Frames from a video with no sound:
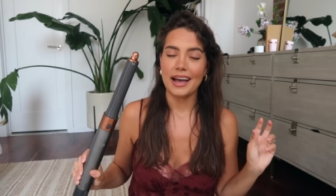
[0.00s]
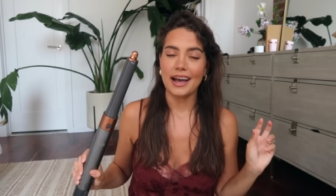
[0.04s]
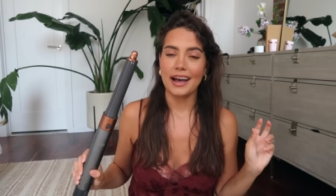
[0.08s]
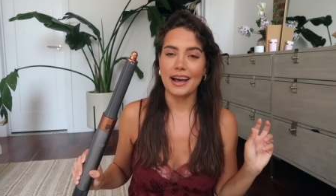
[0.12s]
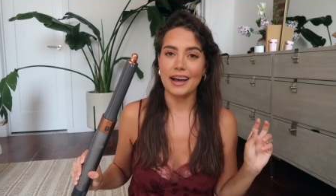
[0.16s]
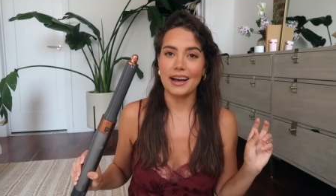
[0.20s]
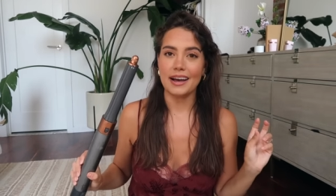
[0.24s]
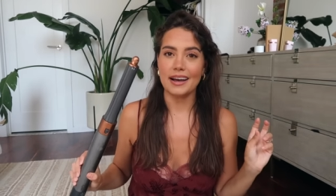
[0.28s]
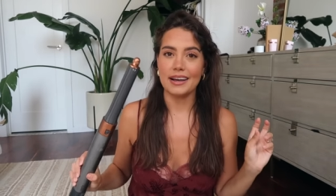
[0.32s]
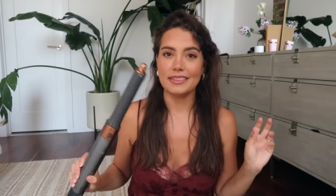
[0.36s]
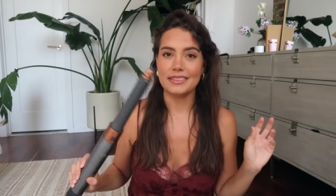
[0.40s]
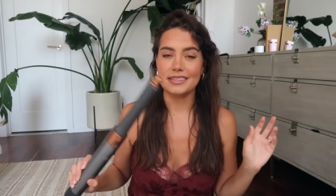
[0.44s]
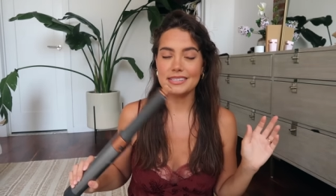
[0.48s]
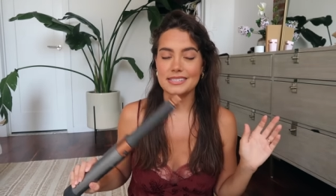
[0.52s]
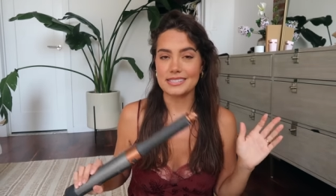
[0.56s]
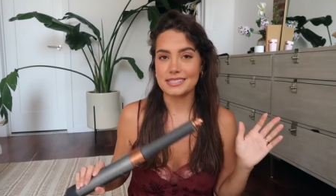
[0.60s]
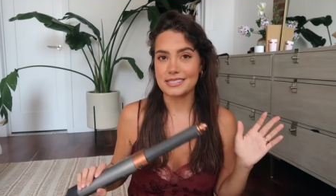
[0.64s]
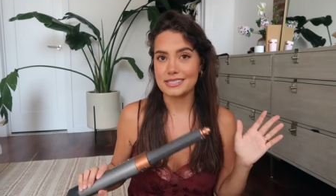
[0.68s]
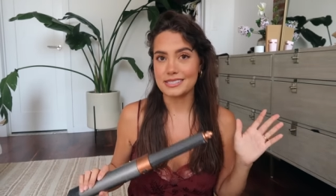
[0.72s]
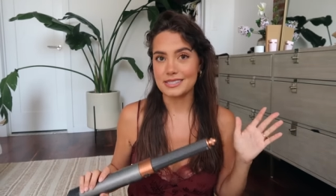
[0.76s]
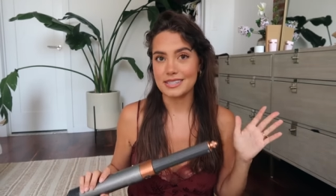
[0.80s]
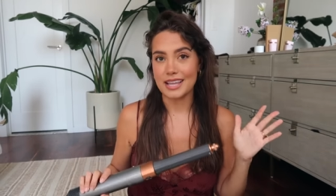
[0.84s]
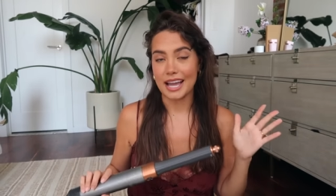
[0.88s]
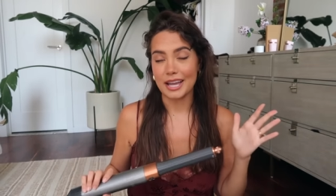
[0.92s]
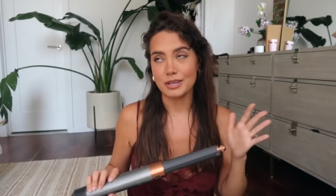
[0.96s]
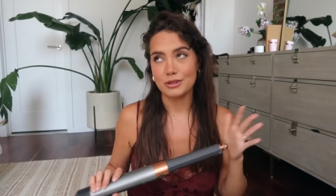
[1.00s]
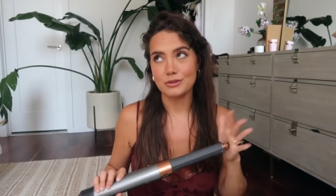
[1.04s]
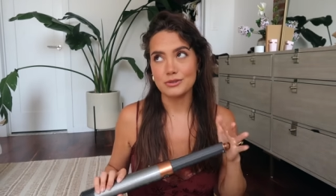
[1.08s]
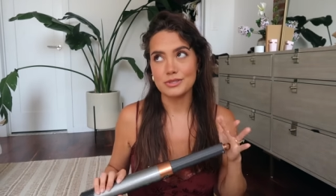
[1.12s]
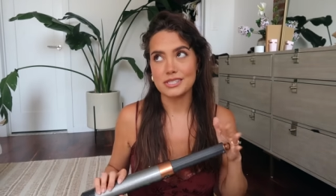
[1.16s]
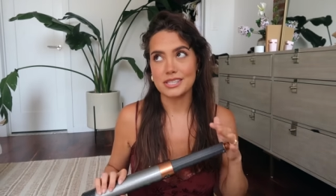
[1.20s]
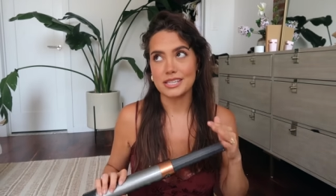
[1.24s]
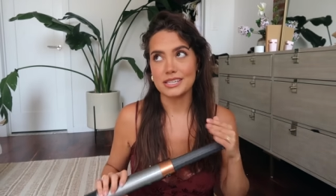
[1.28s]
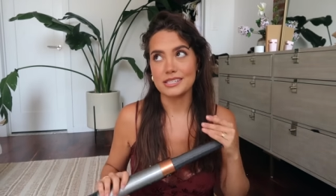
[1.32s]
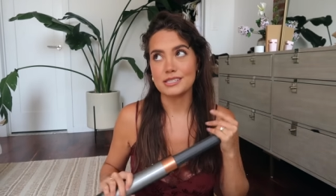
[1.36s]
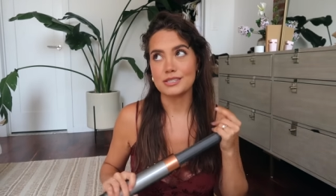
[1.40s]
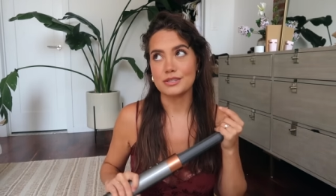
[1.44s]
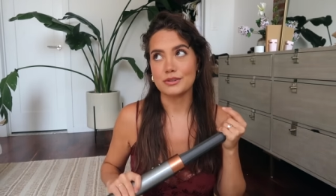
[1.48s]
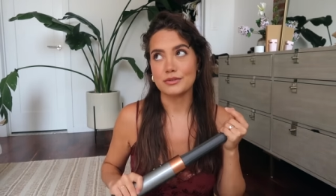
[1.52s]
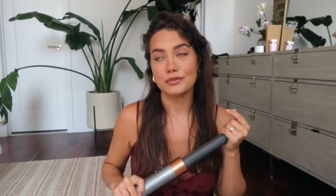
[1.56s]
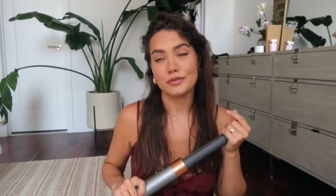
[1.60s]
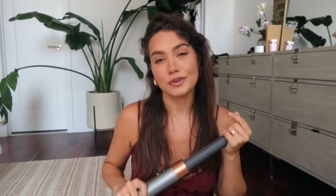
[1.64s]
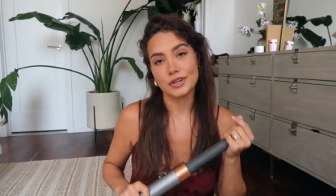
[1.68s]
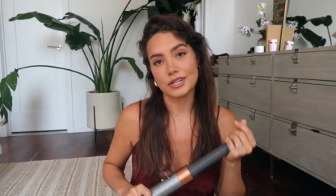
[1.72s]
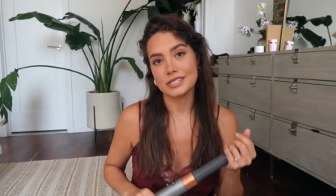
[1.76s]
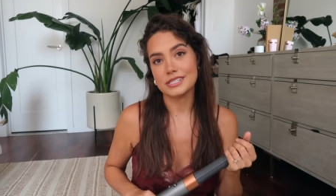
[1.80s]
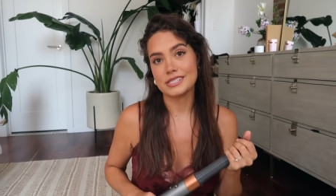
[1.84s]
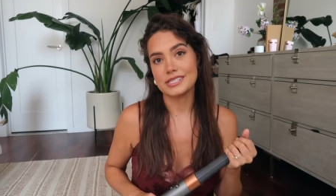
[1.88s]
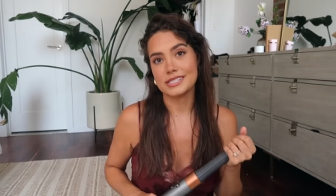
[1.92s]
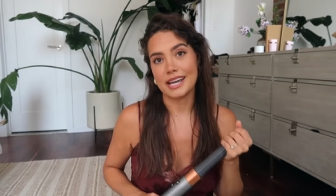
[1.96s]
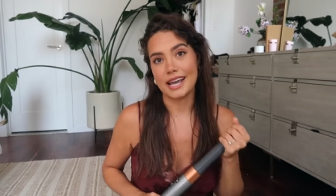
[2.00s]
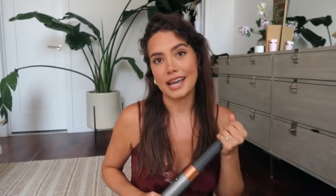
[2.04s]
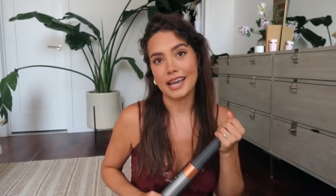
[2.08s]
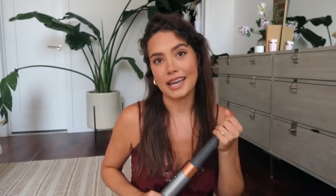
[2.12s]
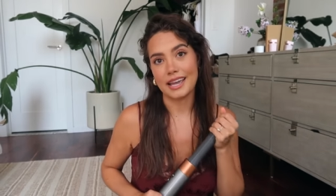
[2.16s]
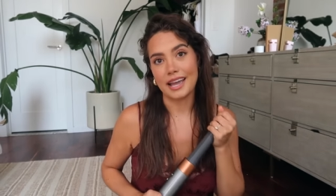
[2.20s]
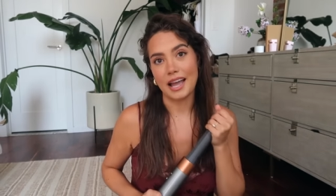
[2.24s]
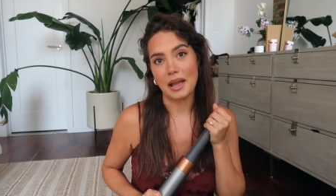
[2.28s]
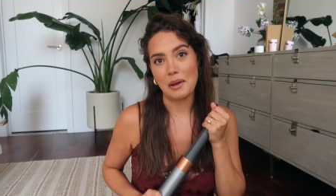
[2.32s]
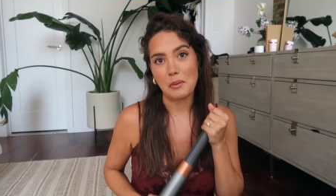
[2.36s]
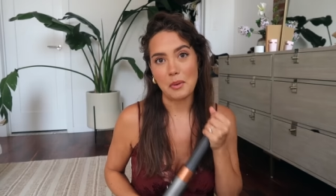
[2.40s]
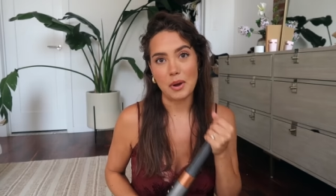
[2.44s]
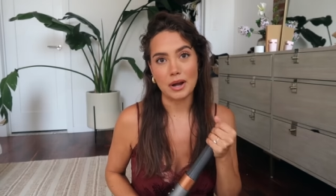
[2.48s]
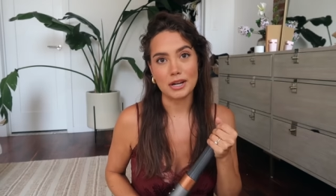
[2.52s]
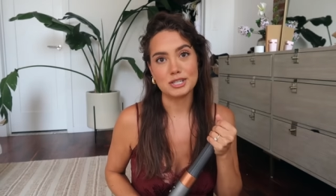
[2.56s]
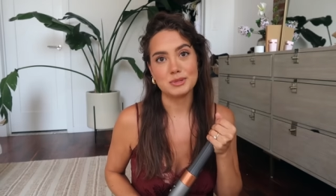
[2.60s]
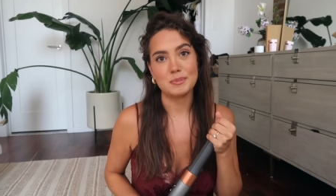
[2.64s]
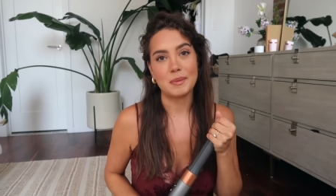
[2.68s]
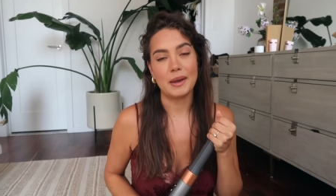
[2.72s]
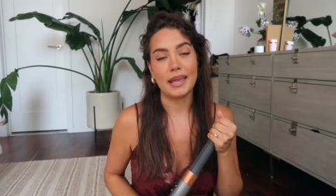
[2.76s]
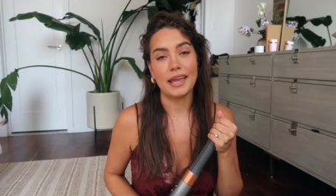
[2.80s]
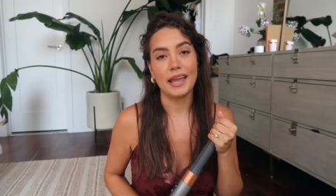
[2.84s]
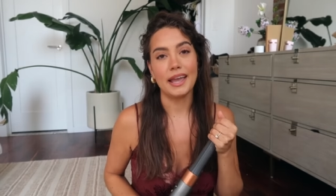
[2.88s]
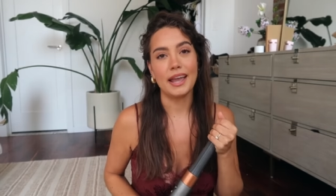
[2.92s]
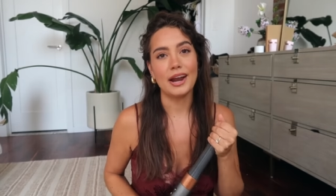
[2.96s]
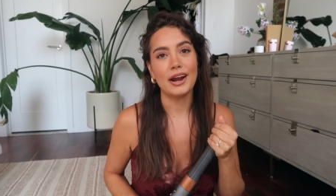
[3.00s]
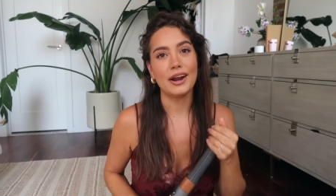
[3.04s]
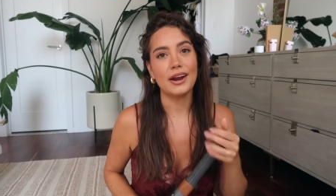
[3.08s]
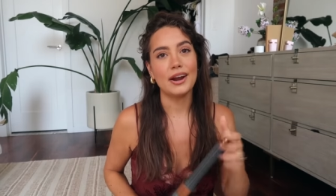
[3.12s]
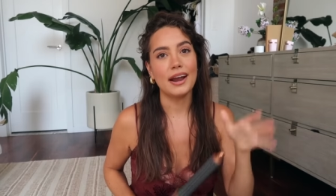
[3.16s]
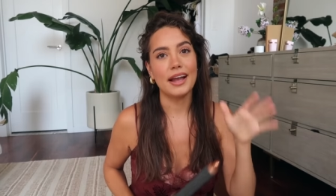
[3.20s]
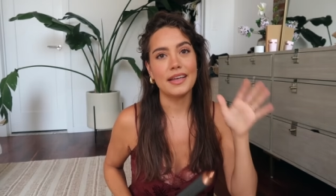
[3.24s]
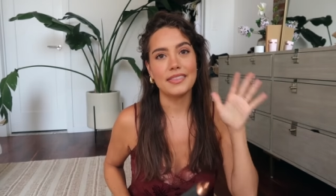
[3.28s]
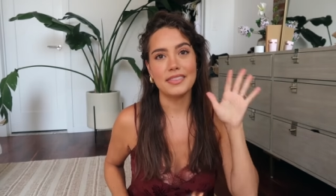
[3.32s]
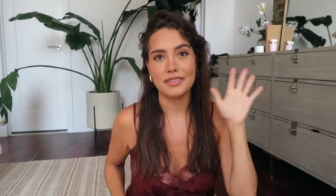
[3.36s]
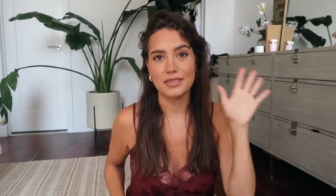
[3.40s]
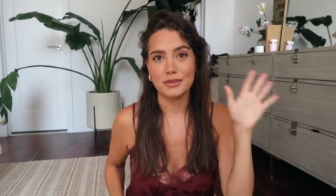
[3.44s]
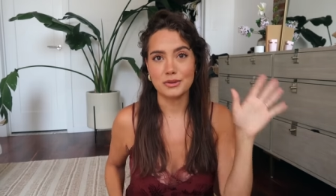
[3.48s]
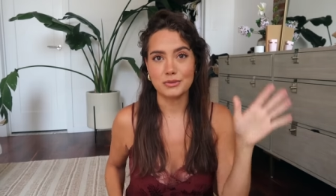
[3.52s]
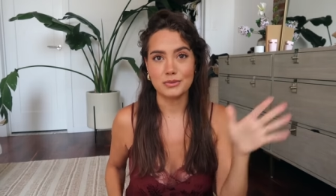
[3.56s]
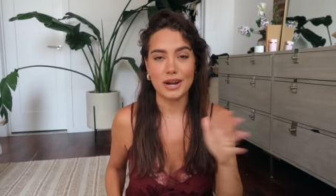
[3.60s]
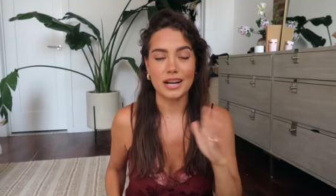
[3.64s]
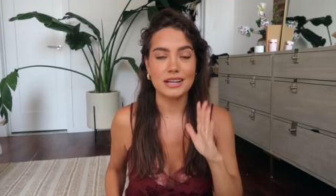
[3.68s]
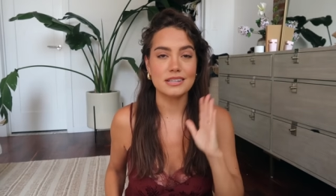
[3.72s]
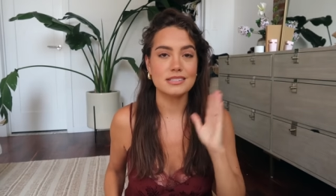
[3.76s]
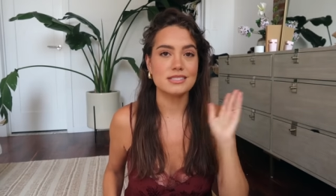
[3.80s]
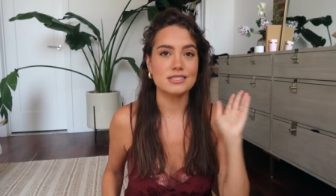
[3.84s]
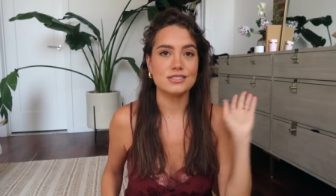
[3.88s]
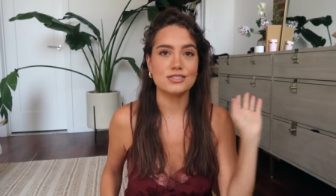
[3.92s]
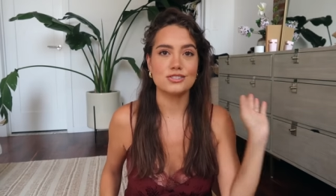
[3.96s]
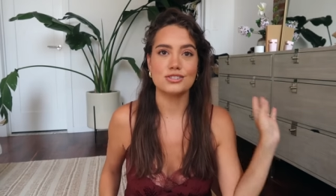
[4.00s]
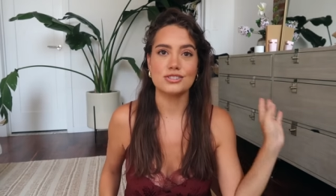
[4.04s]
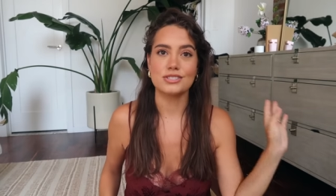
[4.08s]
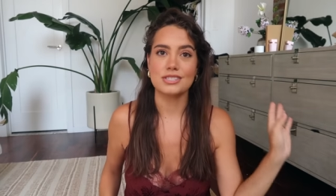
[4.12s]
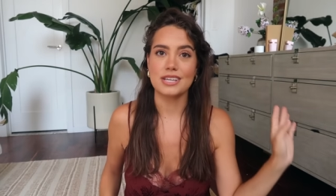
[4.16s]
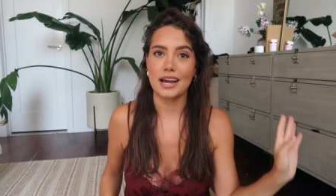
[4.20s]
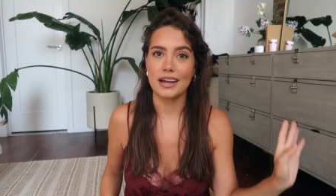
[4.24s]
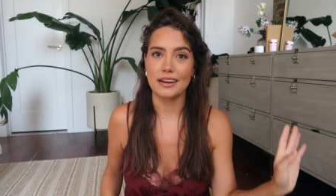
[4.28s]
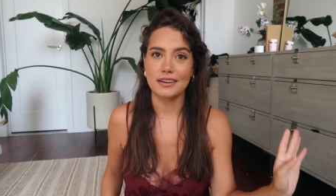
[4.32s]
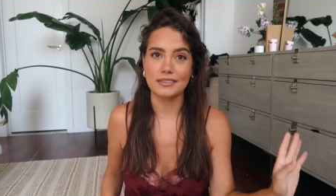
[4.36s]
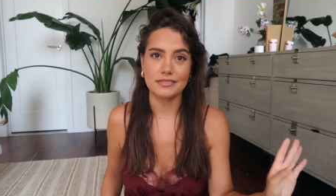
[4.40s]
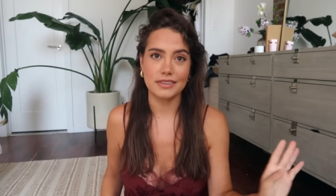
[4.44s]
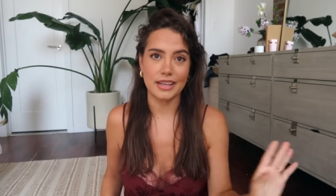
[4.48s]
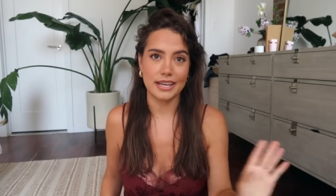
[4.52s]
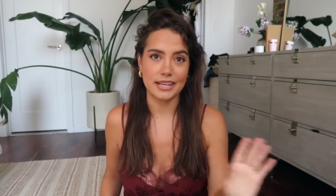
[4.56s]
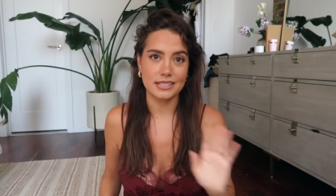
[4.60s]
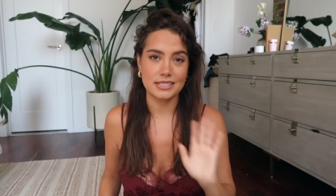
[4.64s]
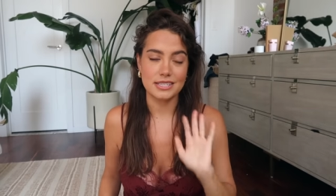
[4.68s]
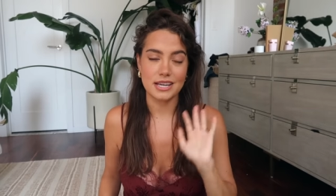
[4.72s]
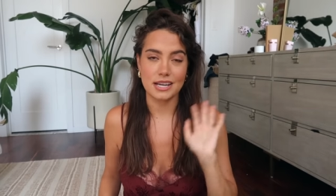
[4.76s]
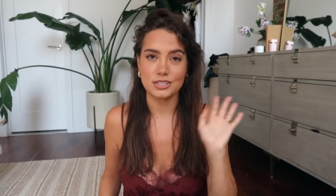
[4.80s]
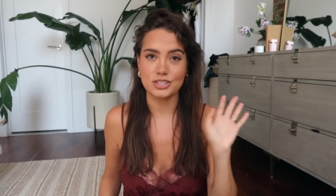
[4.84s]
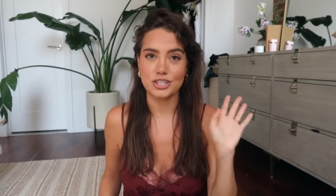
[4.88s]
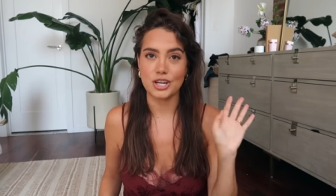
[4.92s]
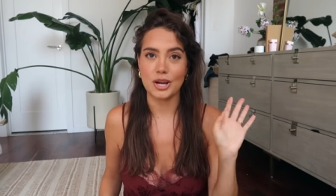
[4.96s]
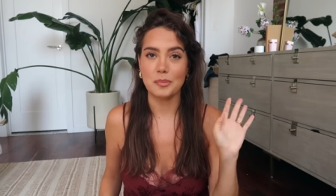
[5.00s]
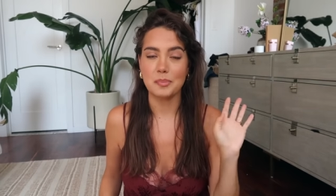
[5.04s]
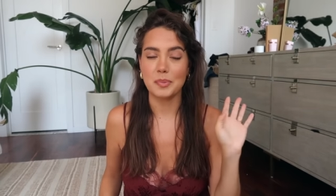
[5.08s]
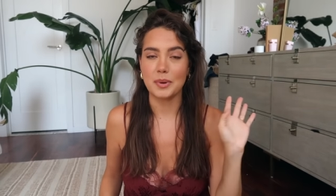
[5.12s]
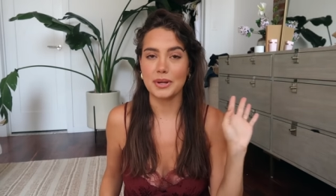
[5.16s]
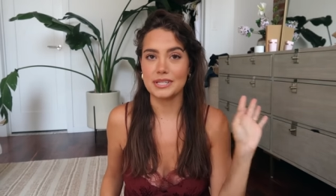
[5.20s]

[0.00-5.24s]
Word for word: Uh, this is I use this the first day I wash my hair and then the rest is just kind of like touch up